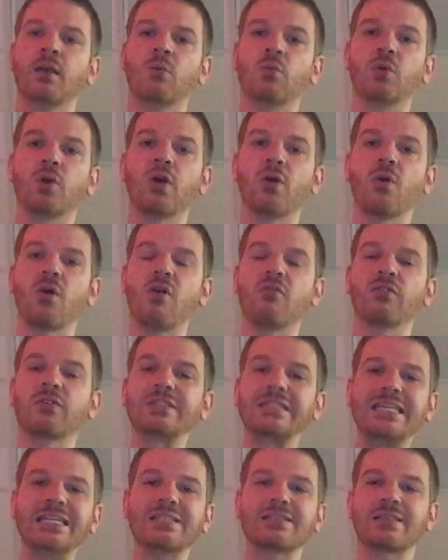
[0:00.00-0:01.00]
We'll go over
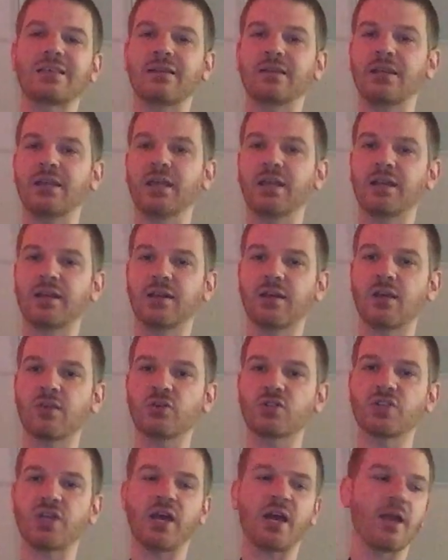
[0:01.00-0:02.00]
descending at
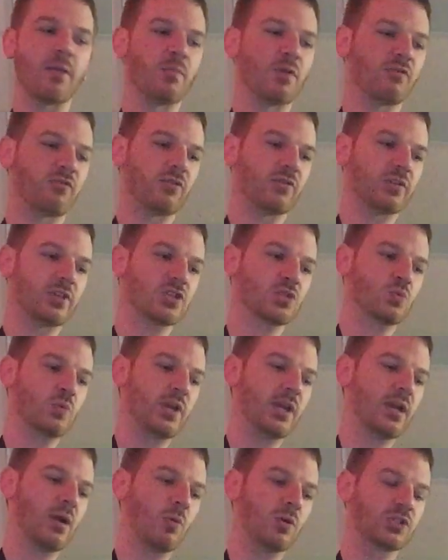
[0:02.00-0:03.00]
another time, but for this
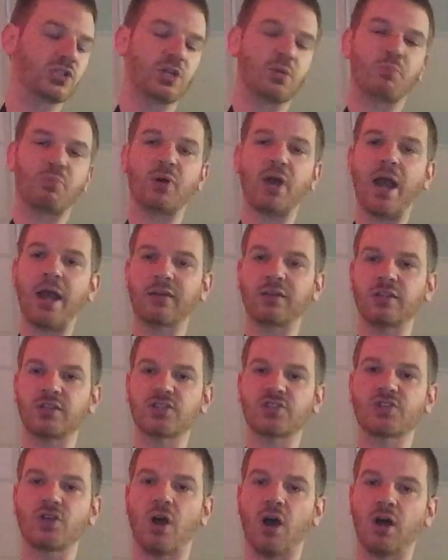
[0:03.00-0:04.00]
week I want you to
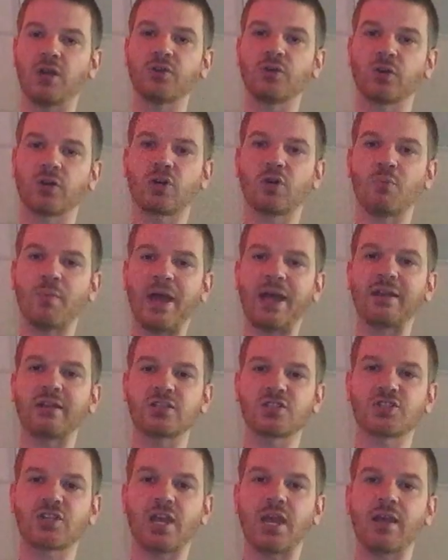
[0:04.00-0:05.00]
practice on your chromatic
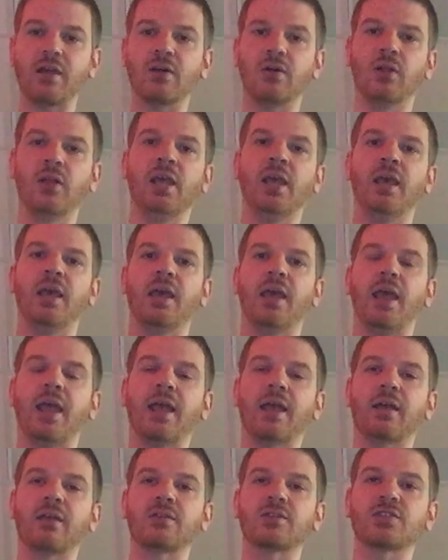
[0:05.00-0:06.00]
scale,
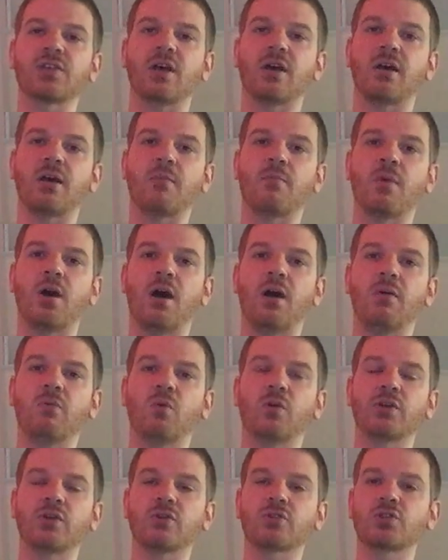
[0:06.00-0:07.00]
and
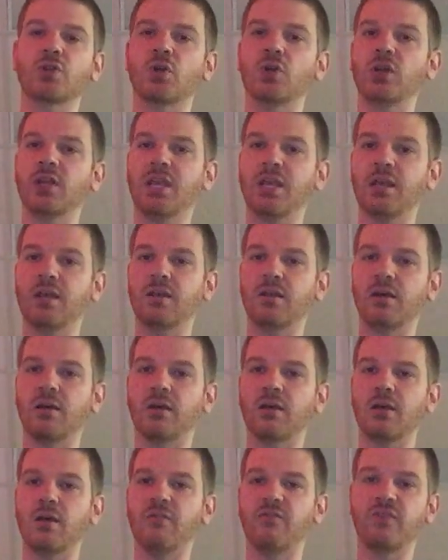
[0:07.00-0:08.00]
when you're turning in
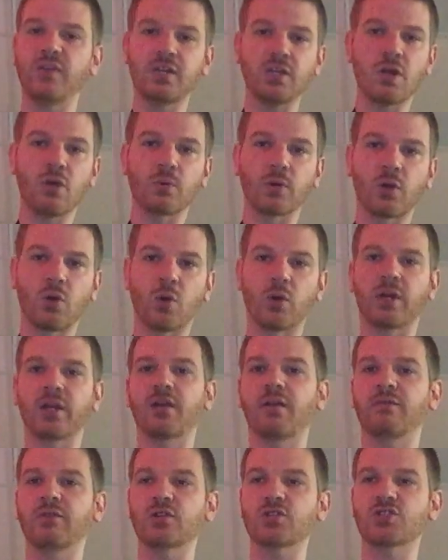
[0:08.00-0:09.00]
a video
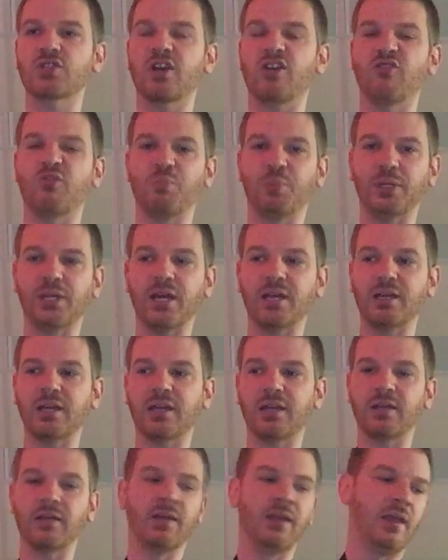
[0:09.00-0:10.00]
recording of yourself
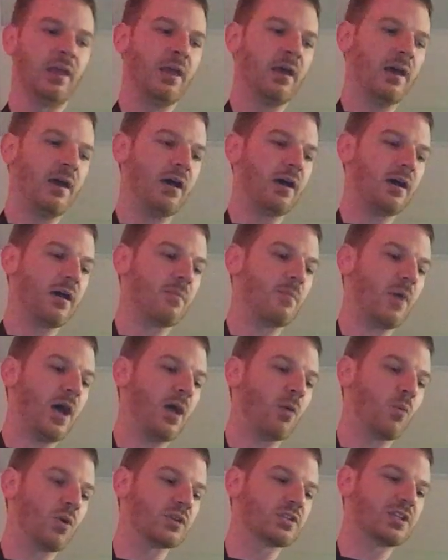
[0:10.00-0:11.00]
playing,
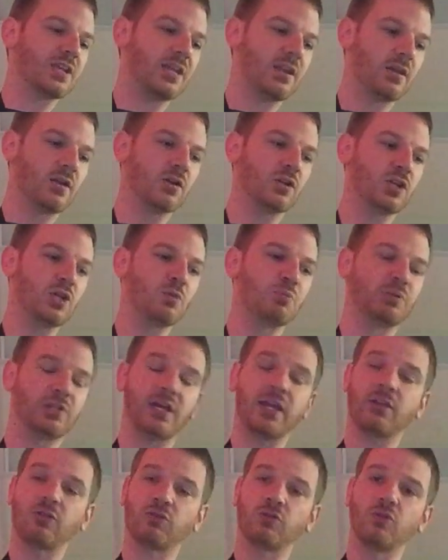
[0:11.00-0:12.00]
I want to hear you
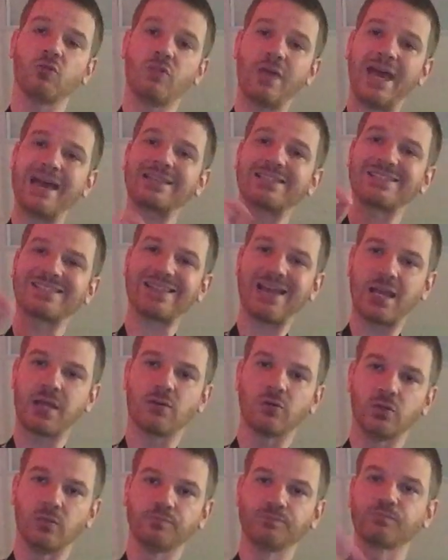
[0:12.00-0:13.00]
play through that
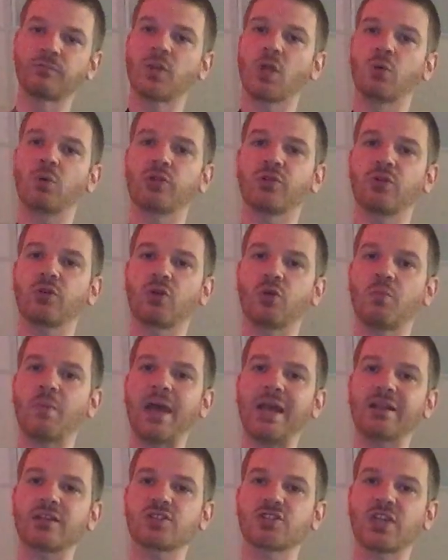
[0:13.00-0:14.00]
cycle with your
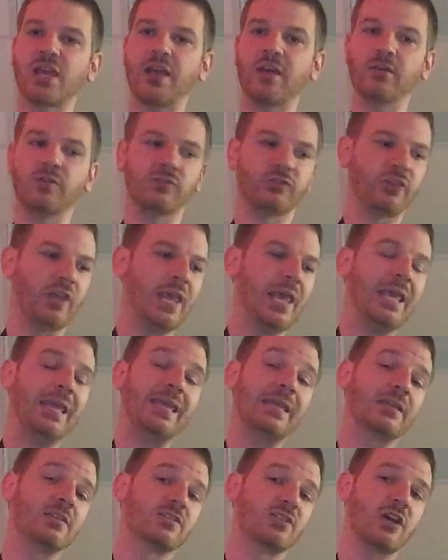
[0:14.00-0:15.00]
chromatic scales.
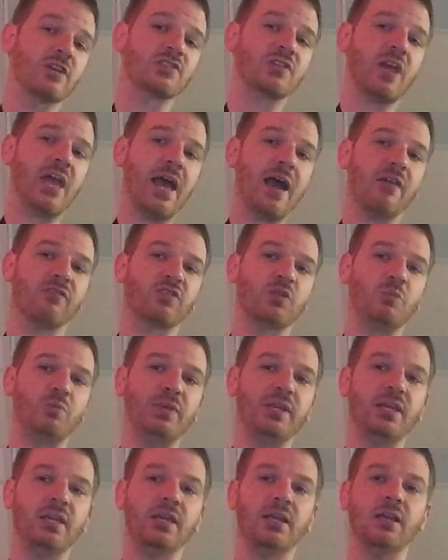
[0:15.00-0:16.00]
It doesn't have to
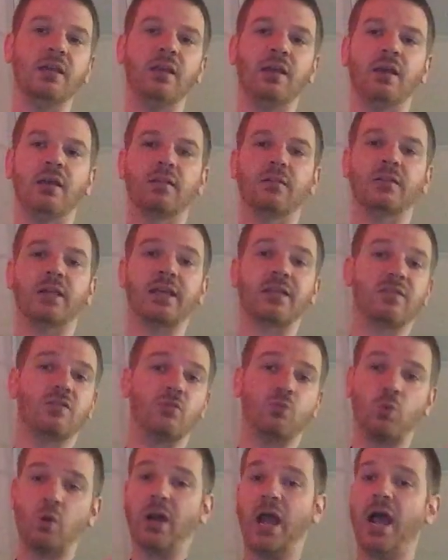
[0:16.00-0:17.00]
be like
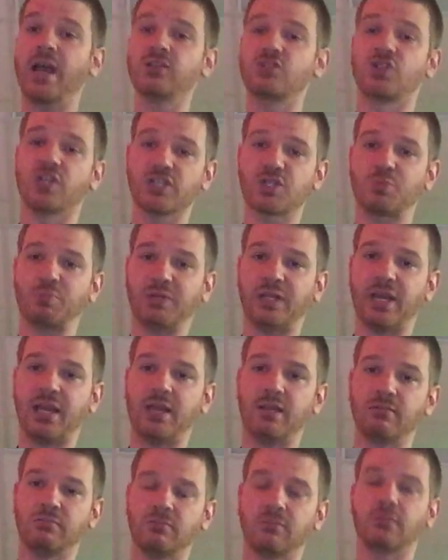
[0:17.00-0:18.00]
what I just
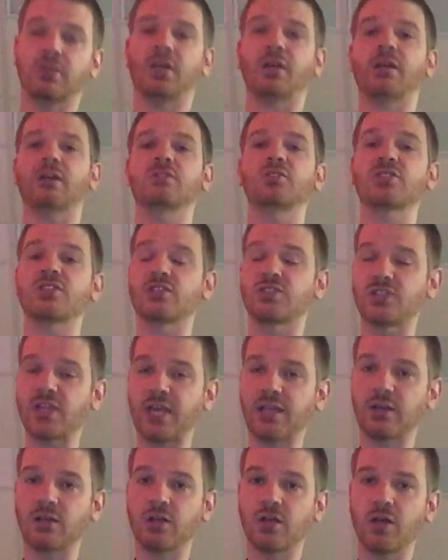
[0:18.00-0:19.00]
played just a
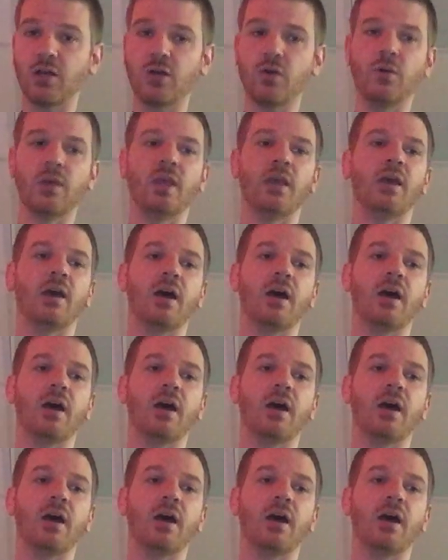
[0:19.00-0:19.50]
second ago.